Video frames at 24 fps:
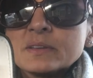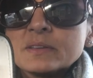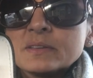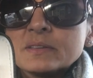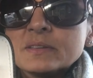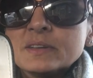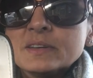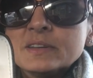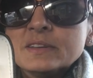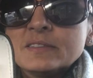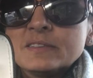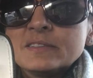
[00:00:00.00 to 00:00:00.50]

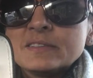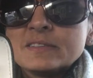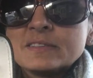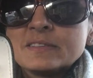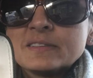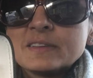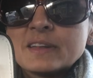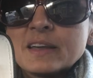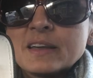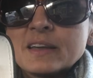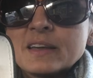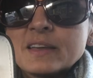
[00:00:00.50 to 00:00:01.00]
this is
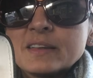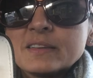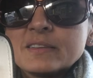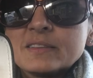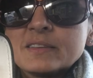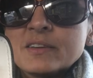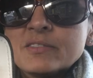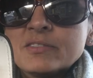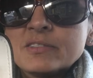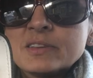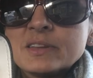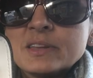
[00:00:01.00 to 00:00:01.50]

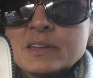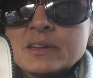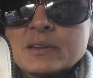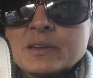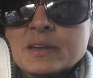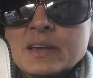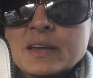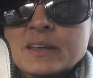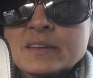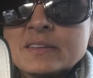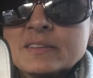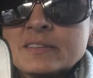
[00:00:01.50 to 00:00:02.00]
definitely
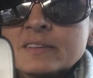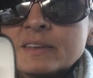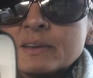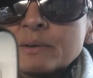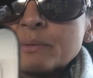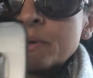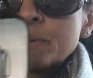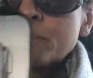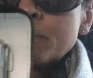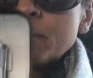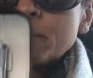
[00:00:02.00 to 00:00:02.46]
hands down one of